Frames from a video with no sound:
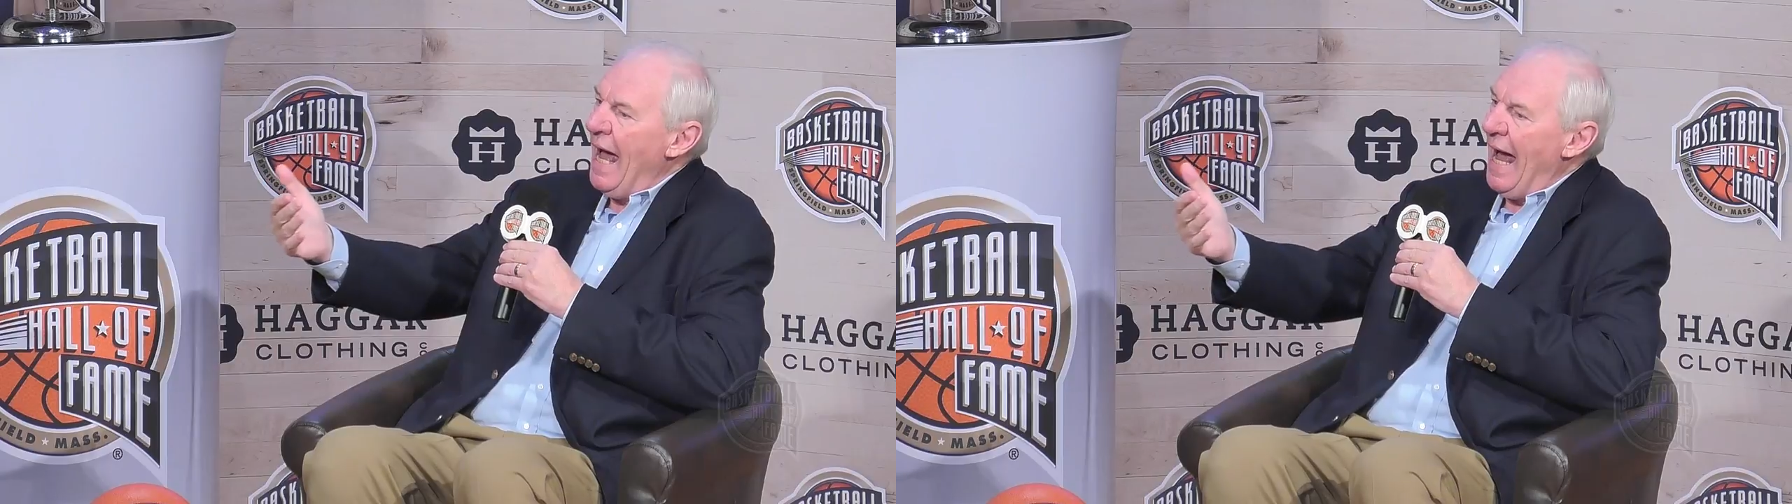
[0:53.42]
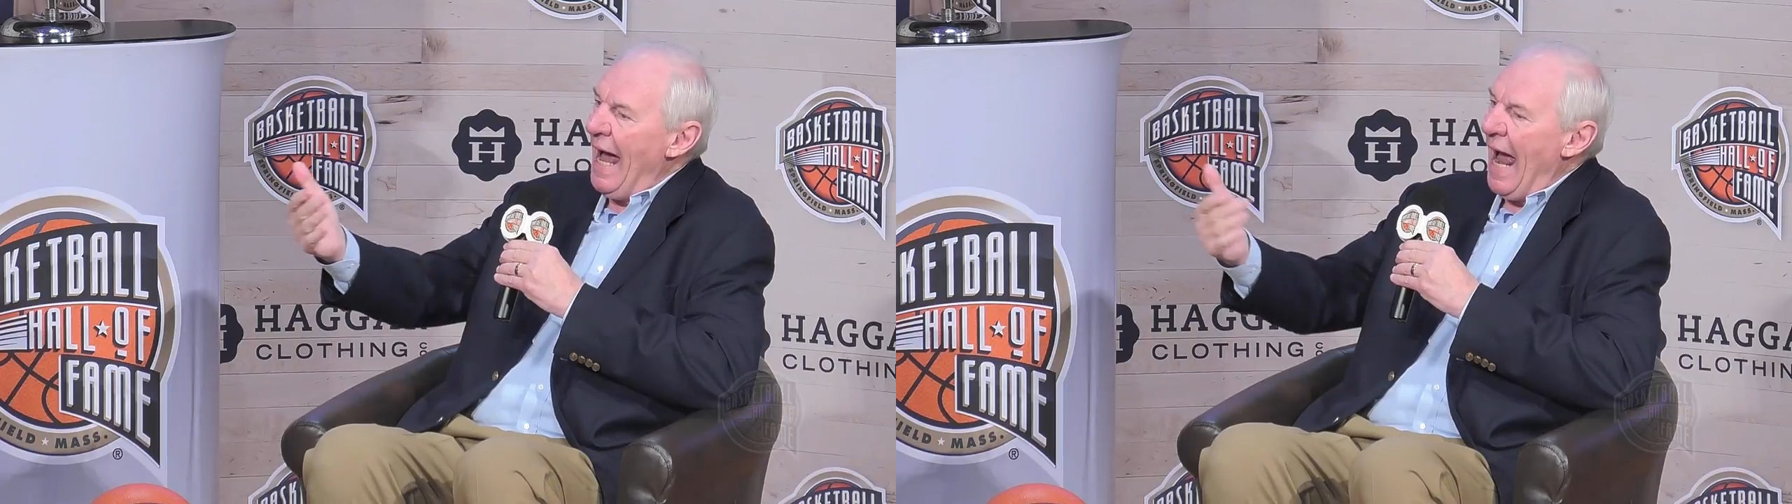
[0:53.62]

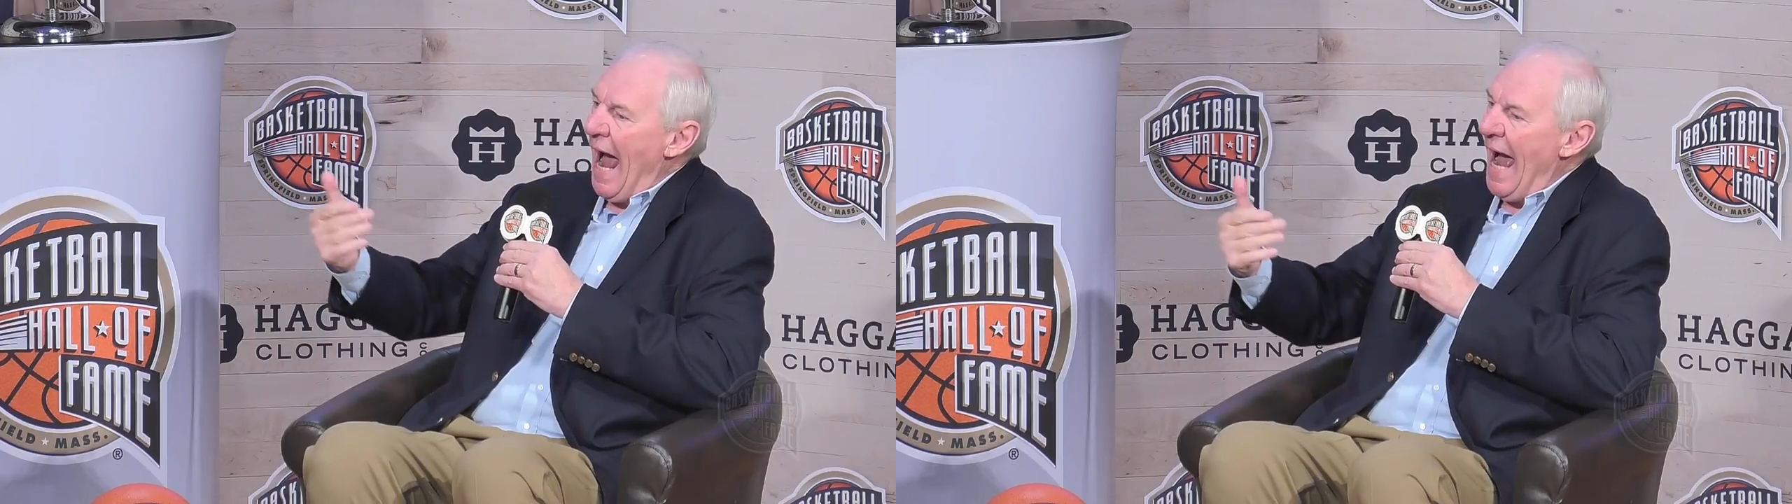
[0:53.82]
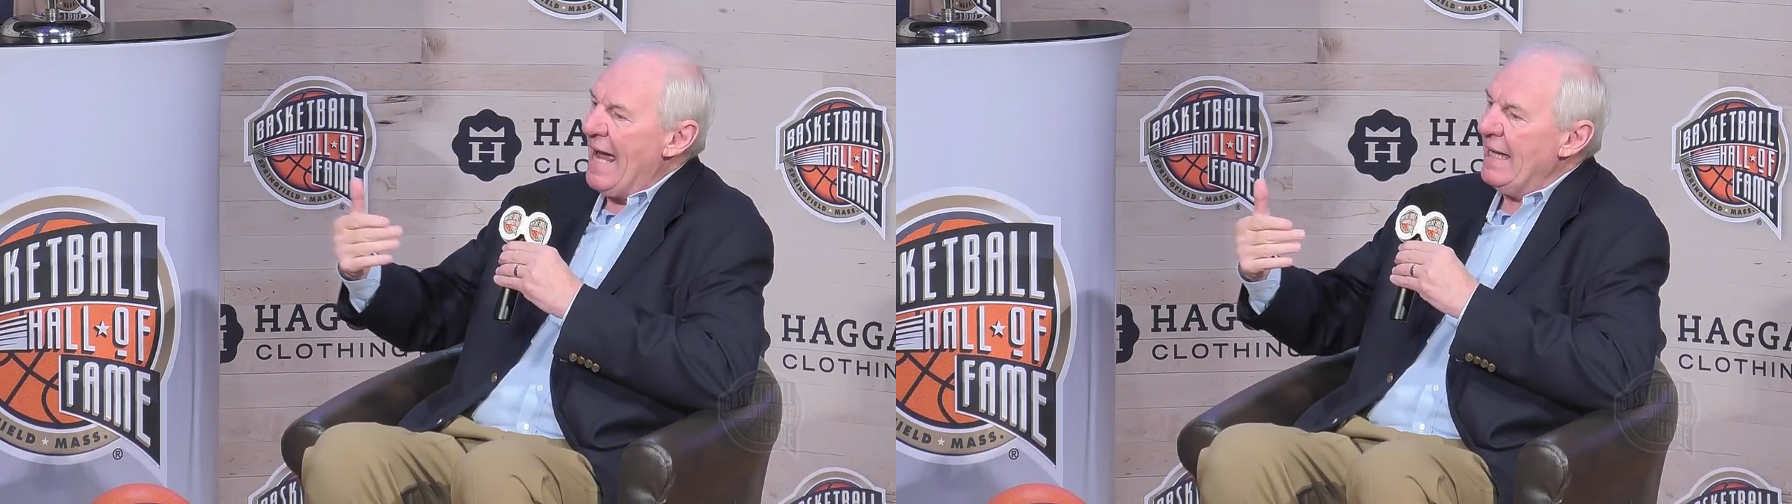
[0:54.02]

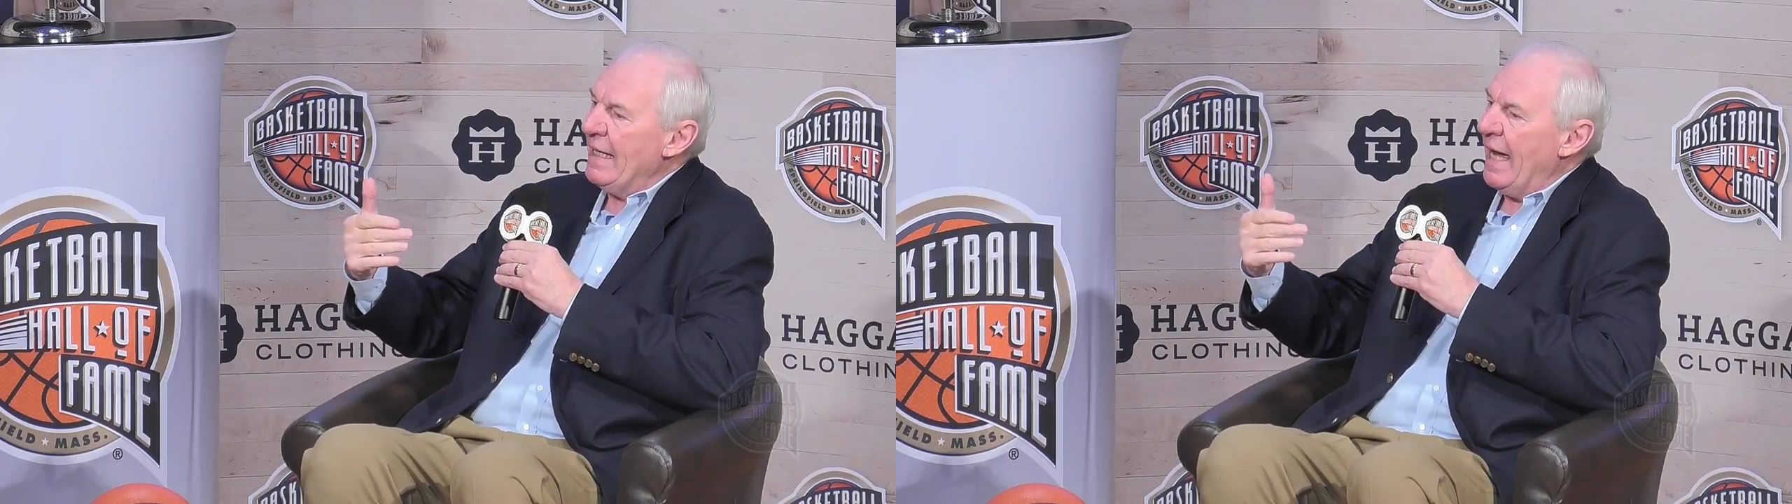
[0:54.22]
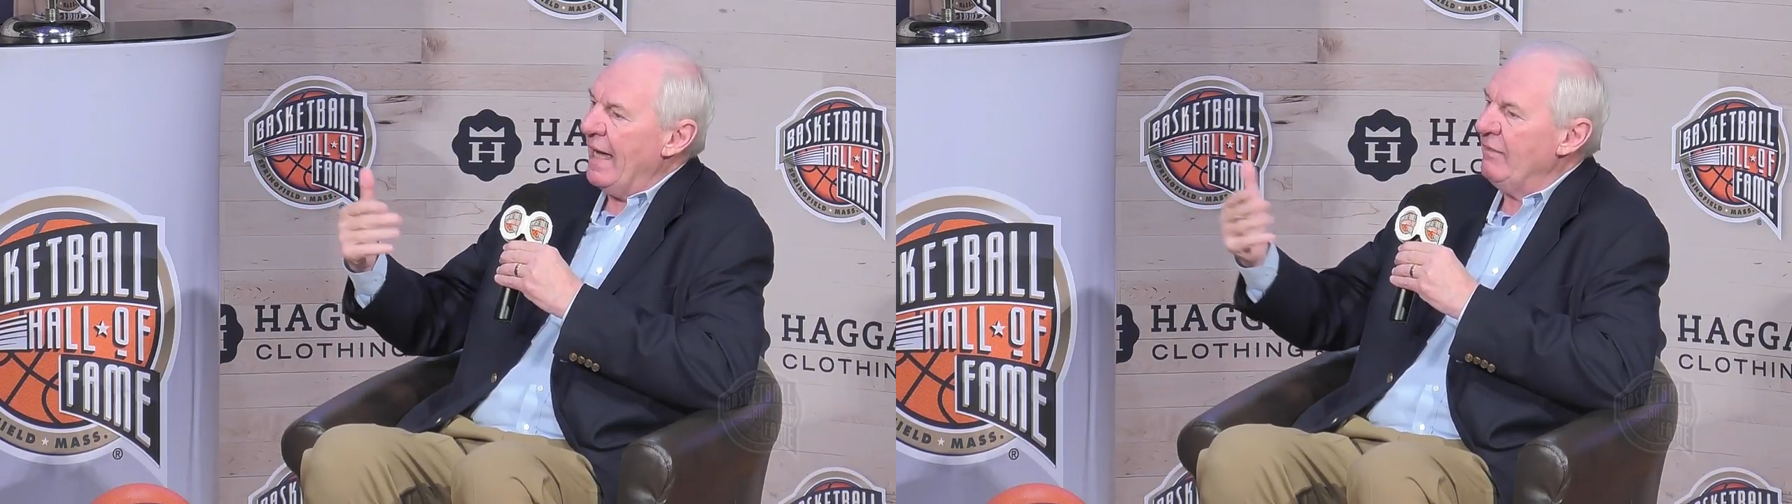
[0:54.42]
I
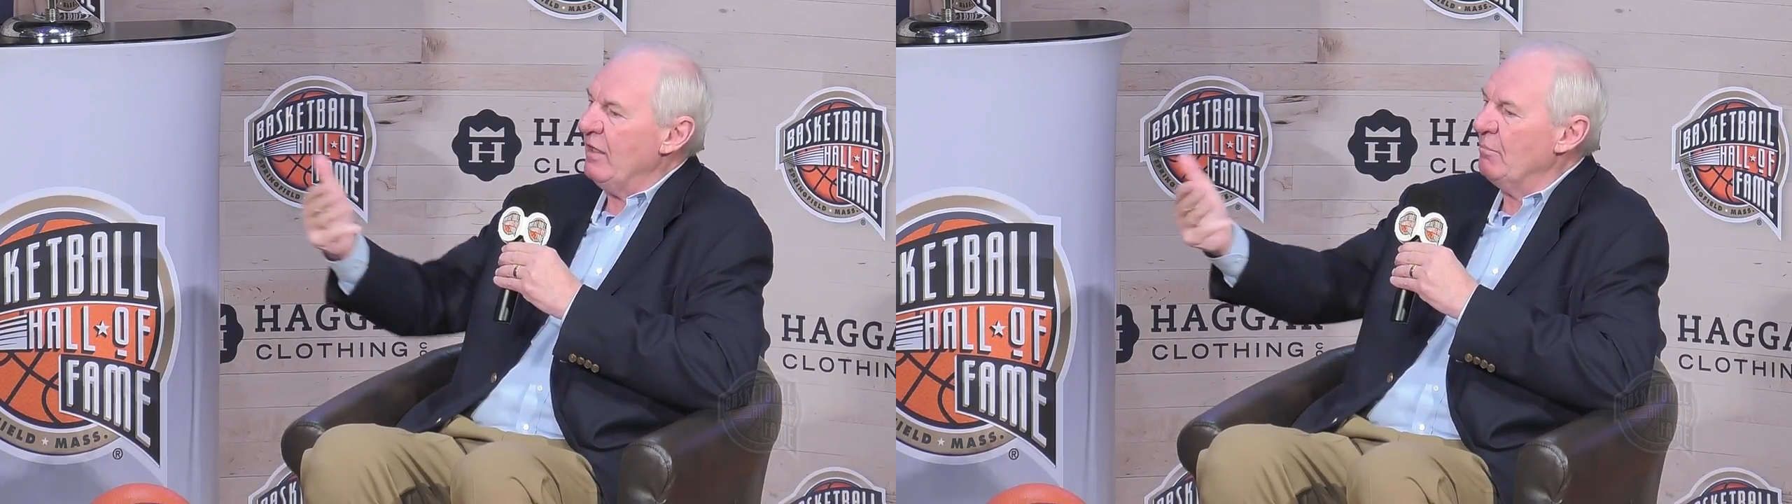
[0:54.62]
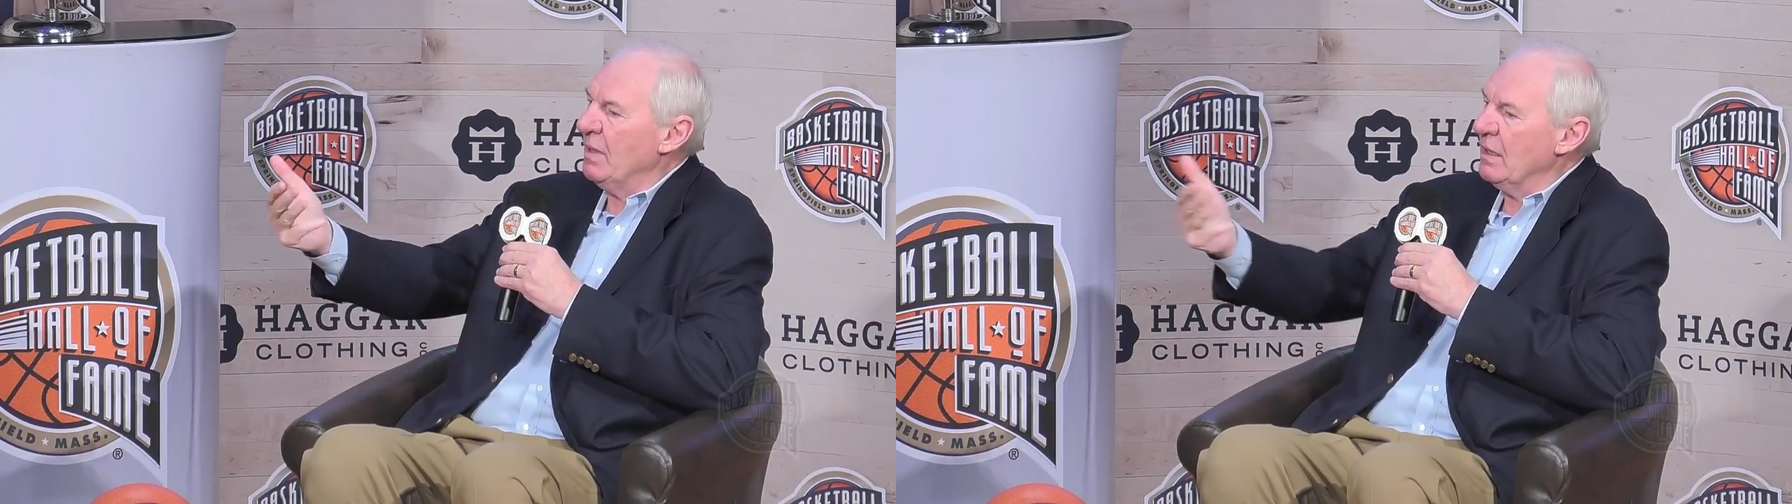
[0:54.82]
had
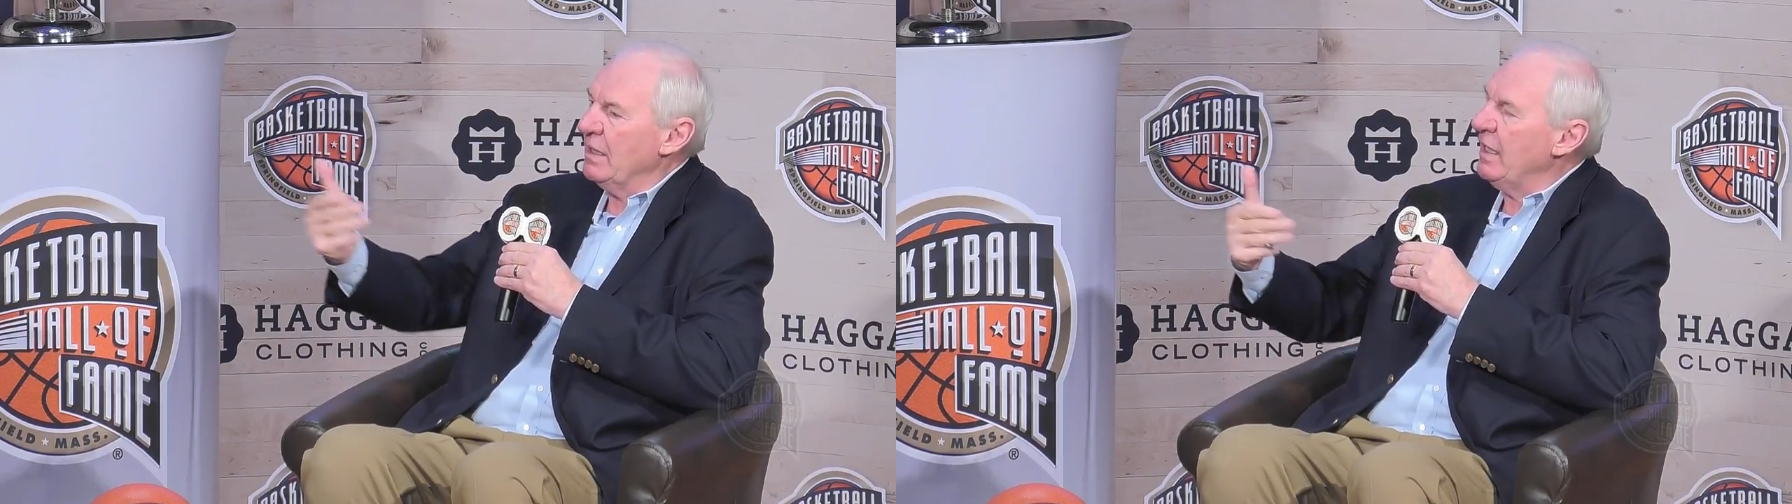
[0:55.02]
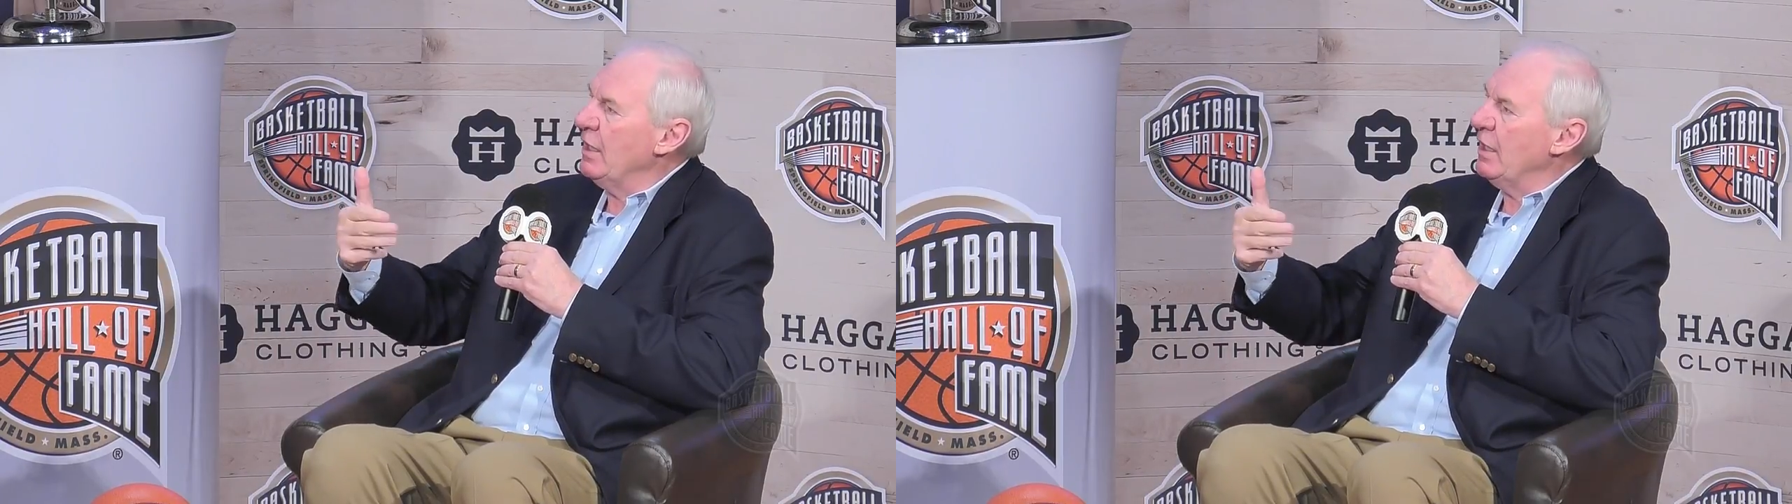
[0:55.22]
the ability